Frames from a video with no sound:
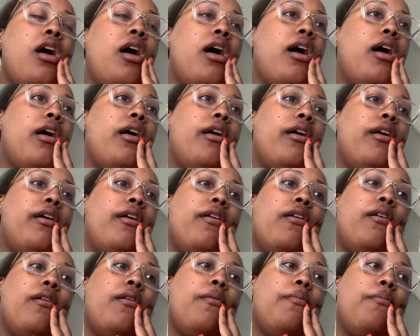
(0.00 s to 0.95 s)

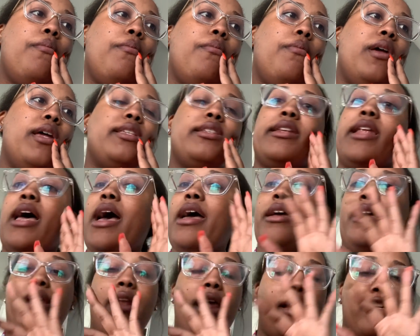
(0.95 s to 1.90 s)
Um, it's not
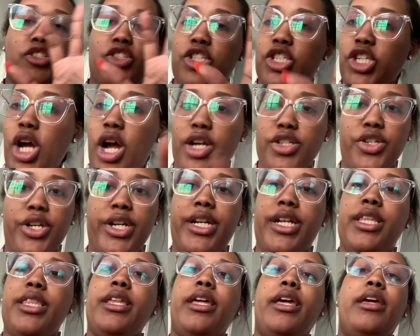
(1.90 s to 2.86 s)
an extra charge or
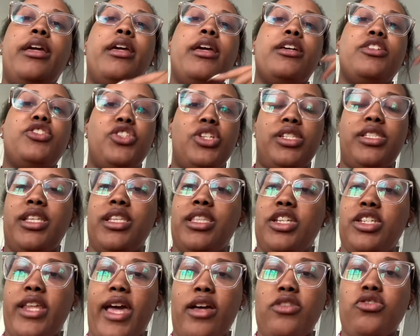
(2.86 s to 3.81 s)
anything. It's just that the
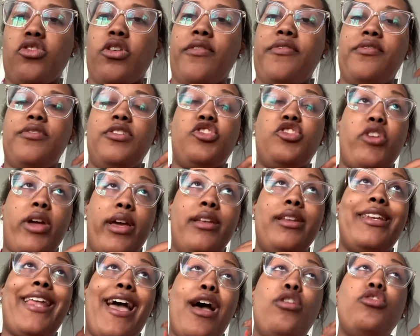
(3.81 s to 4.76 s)
downdraft,
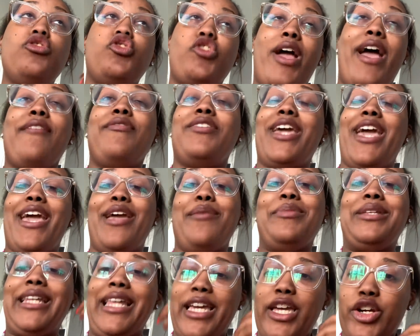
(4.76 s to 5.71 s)
downdraft came
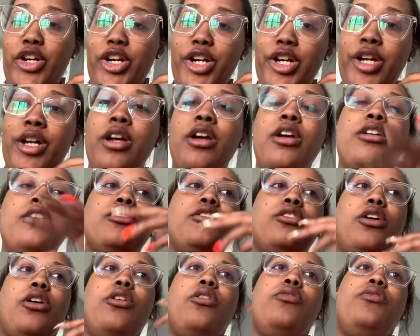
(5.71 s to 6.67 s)
later,
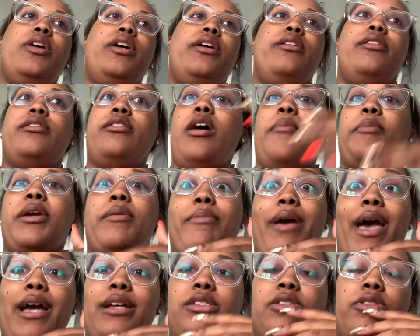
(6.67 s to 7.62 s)
so they're coming
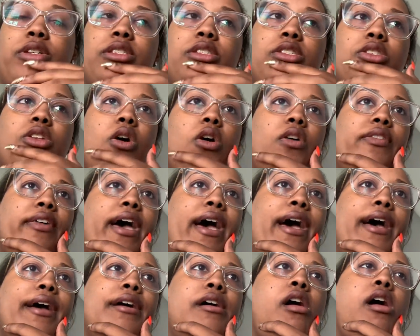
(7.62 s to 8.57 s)
back to install
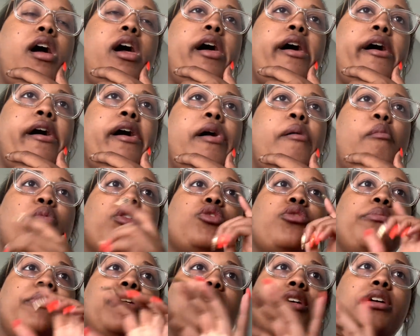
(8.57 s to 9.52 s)
that, um, which
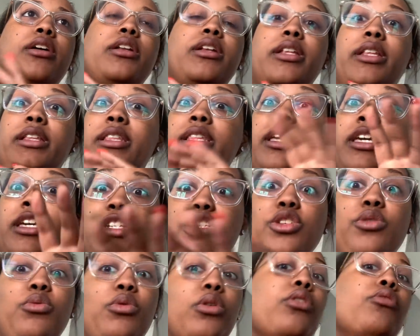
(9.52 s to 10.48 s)
will be good, and then the
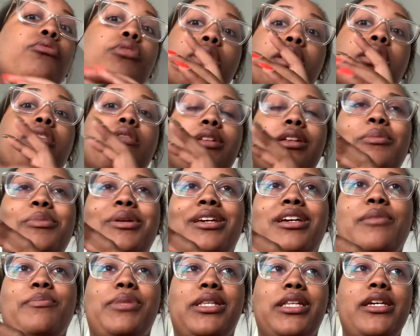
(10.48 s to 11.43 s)
kitchen will really, really be
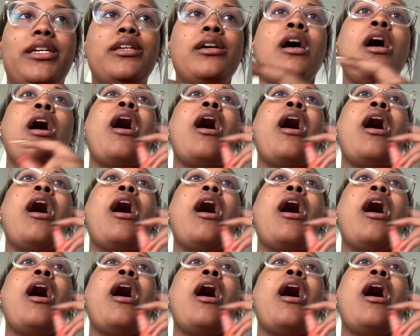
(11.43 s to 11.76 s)
complete.